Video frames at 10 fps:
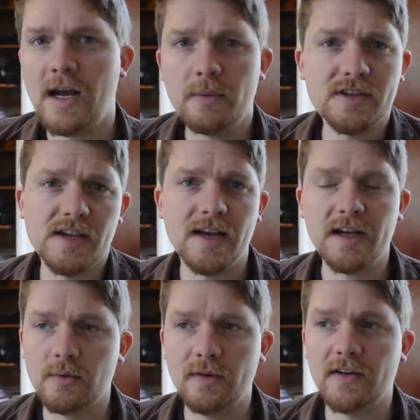And I want to say
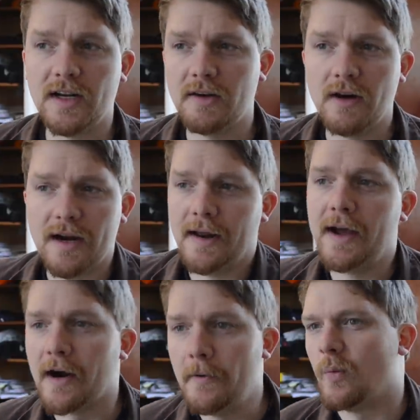unequivocally right
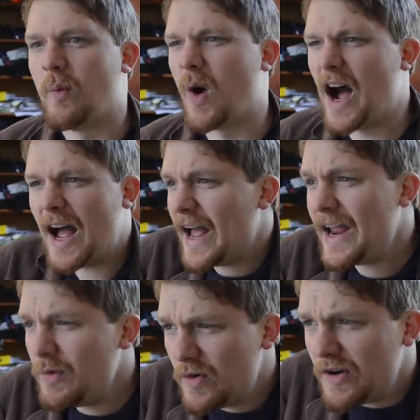now,
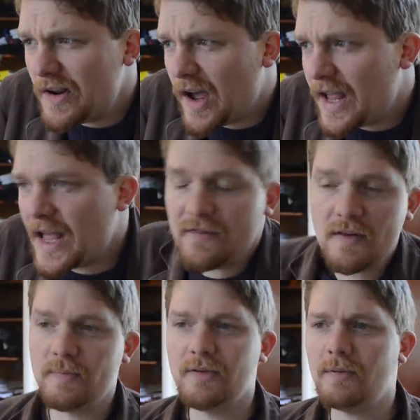why would I have
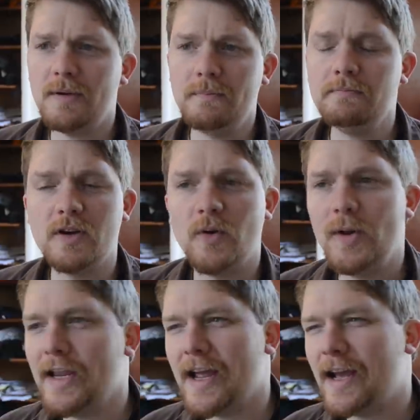a problem
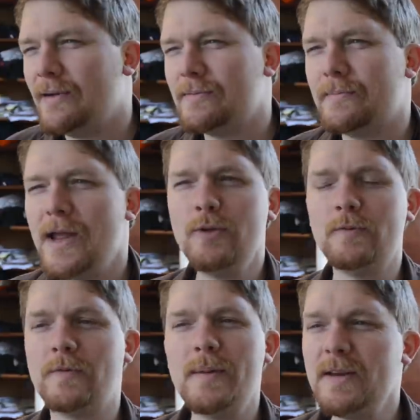calling out male
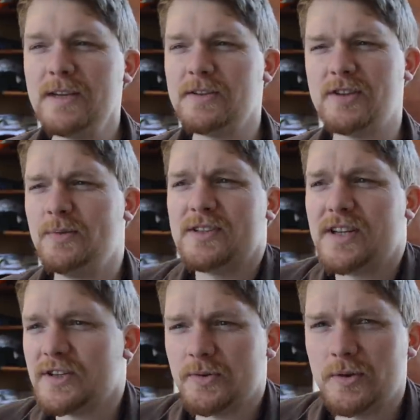feminists who were
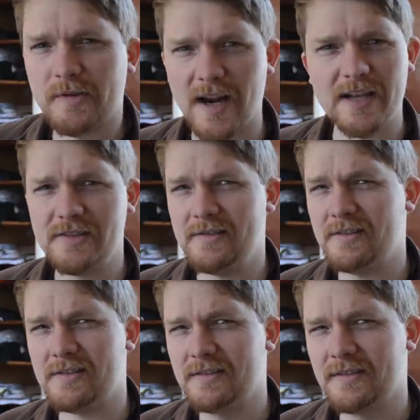sexual
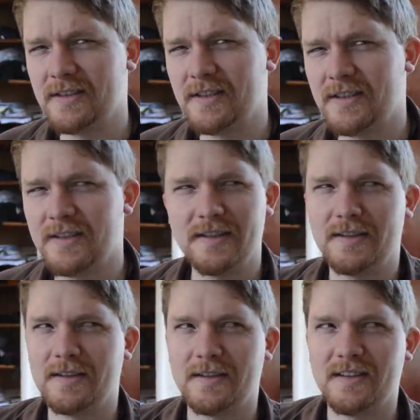harassers?
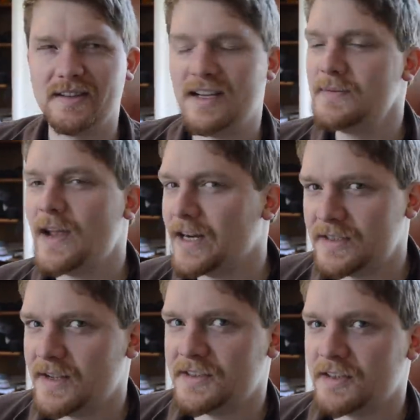That doesn't make any
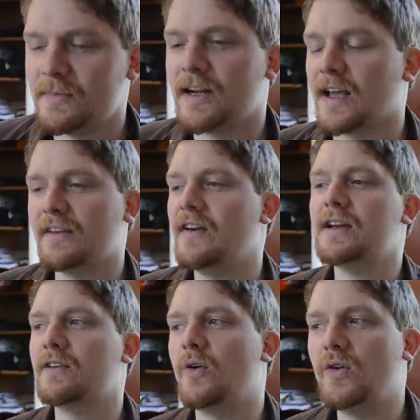sense to me. Like, if I
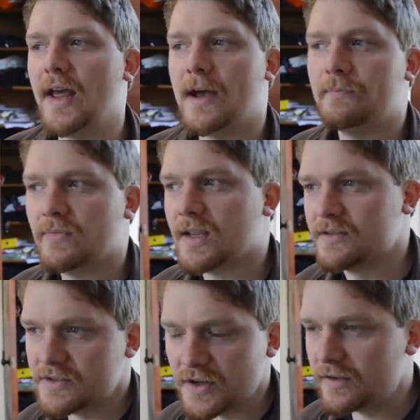could call out
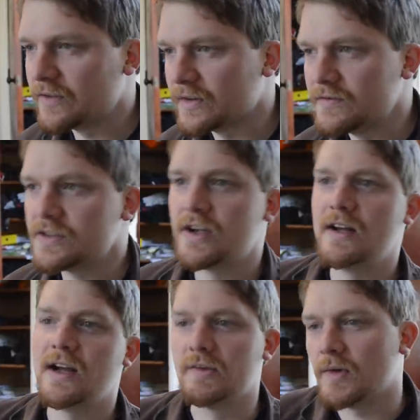conservatives
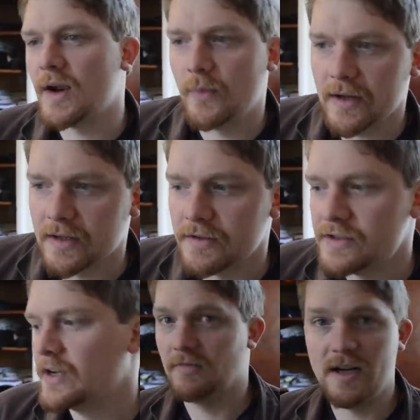and right
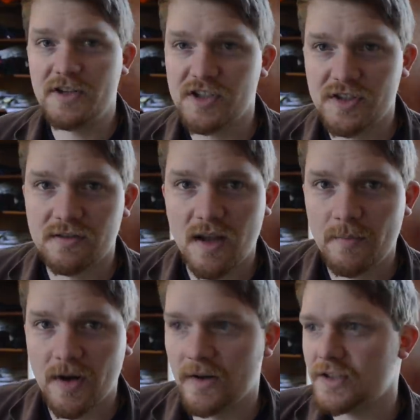wingers, religious
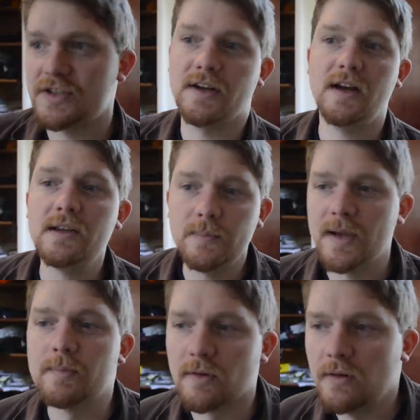hypocrites, and other
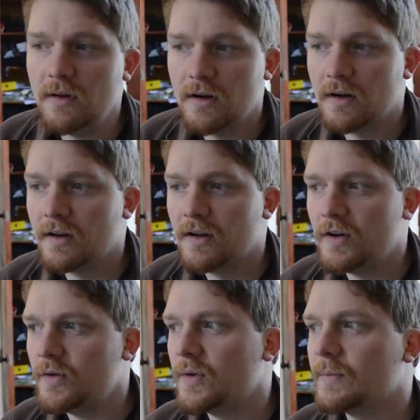people
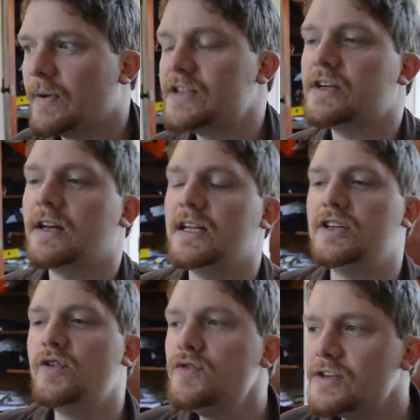who are basically
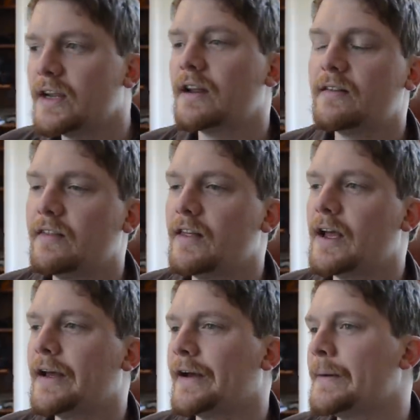using
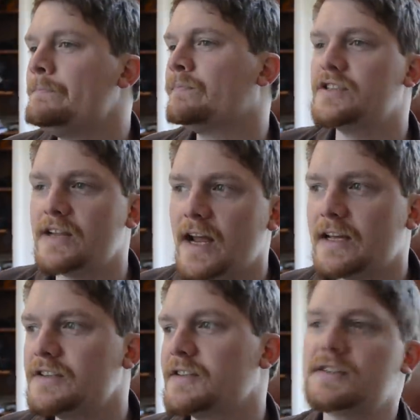their
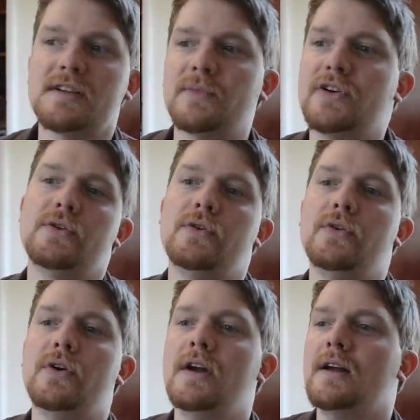status as someone
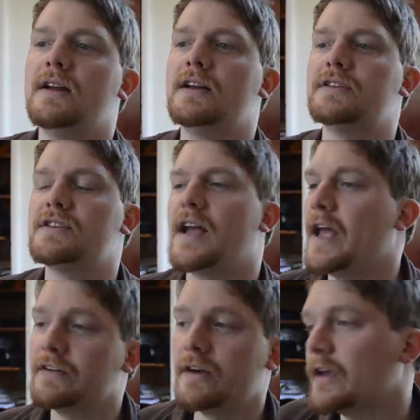who is
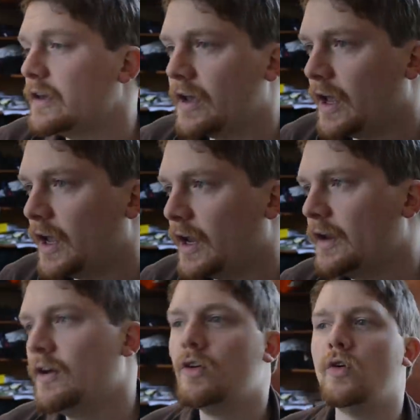
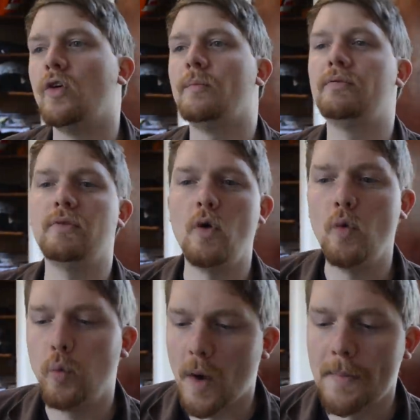anti-gay or
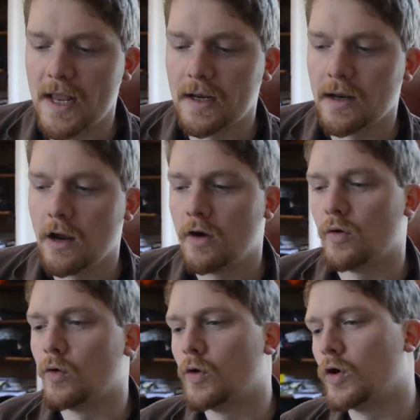pro-women
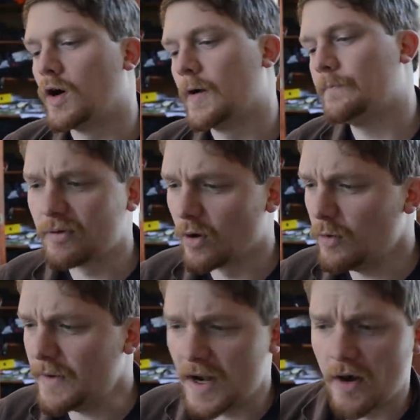or
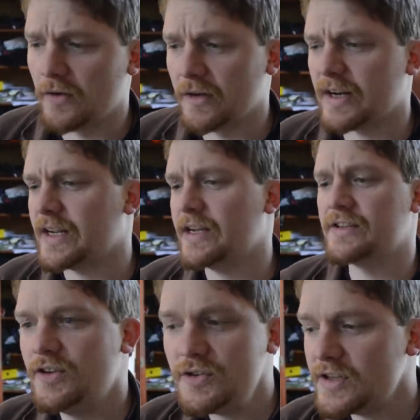
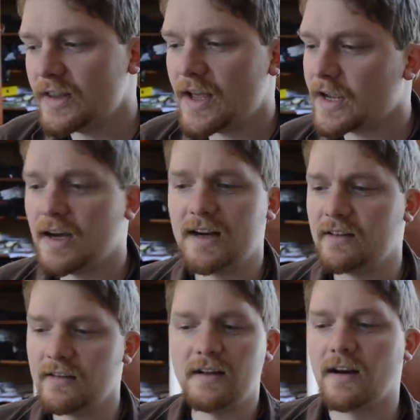pro-minorities, using that kind
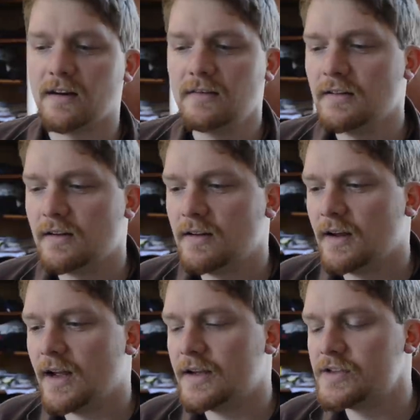of thing
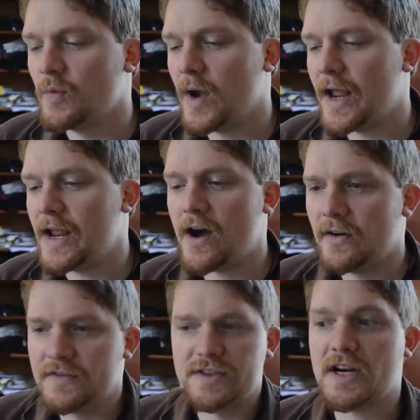as a way
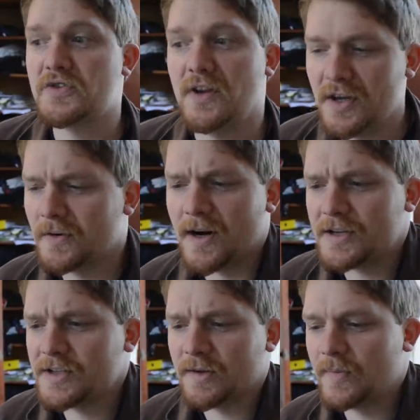of sexually
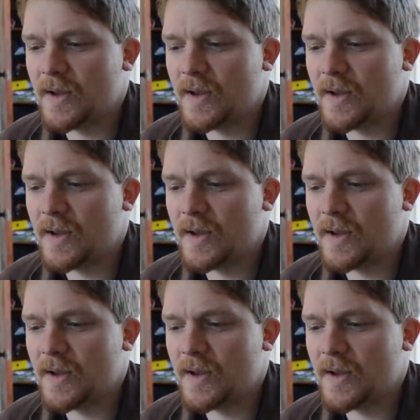harassing